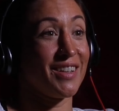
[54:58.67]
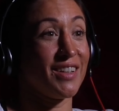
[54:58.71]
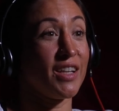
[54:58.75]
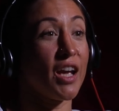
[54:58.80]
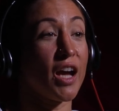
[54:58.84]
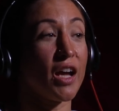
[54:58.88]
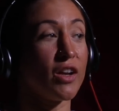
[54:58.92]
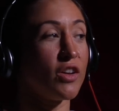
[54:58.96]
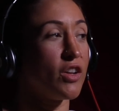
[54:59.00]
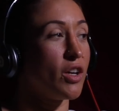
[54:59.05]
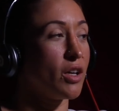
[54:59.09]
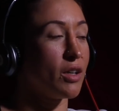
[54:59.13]

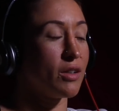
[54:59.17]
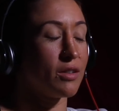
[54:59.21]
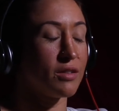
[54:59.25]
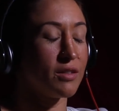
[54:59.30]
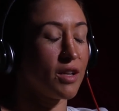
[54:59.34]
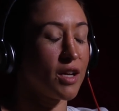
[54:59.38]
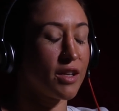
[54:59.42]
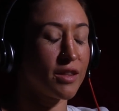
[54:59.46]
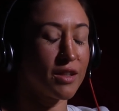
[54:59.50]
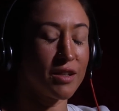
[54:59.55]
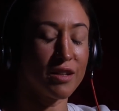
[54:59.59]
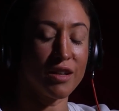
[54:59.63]
Yeah, no,
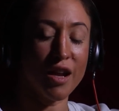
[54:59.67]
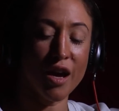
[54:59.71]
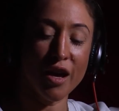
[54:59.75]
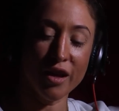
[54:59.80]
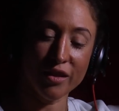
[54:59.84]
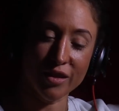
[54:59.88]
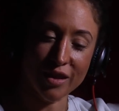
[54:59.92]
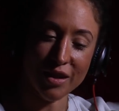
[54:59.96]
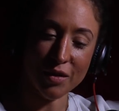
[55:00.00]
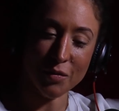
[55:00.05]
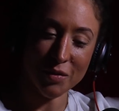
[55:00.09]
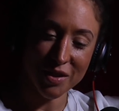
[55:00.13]

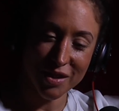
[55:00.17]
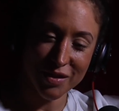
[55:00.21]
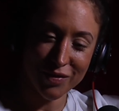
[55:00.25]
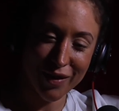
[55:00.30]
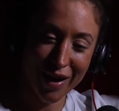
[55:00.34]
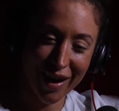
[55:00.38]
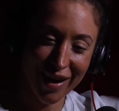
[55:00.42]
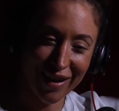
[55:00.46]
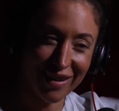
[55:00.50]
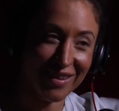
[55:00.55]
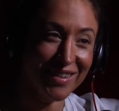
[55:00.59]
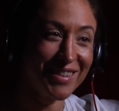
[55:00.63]
nothing was
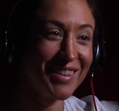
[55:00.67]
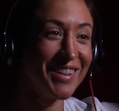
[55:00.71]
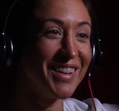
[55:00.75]
fine.